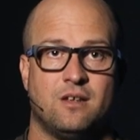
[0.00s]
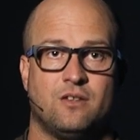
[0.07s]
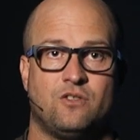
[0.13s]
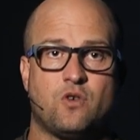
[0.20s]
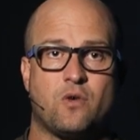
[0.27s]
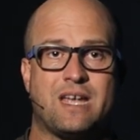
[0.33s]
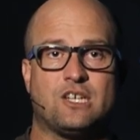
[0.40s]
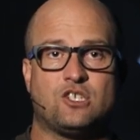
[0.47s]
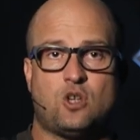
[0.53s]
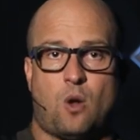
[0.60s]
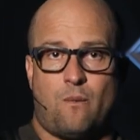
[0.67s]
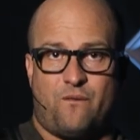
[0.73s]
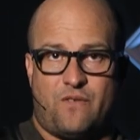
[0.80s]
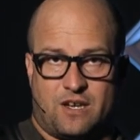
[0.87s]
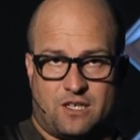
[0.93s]
there is
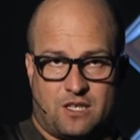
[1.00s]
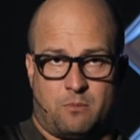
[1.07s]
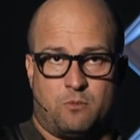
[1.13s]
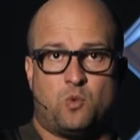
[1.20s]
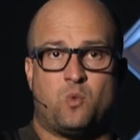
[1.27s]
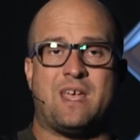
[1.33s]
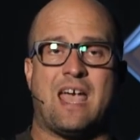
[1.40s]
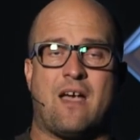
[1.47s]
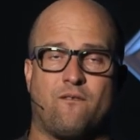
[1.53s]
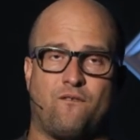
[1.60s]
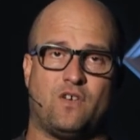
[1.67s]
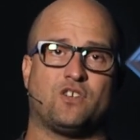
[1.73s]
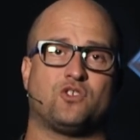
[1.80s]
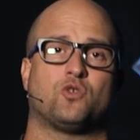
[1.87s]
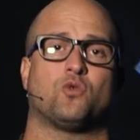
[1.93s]
no victims, we have
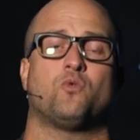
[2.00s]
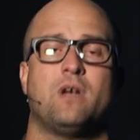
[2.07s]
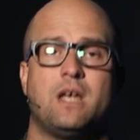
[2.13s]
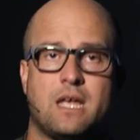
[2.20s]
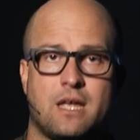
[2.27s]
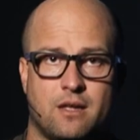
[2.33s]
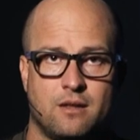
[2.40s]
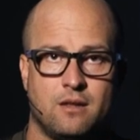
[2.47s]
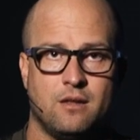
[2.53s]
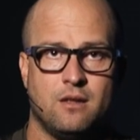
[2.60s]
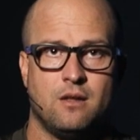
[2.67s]
victory.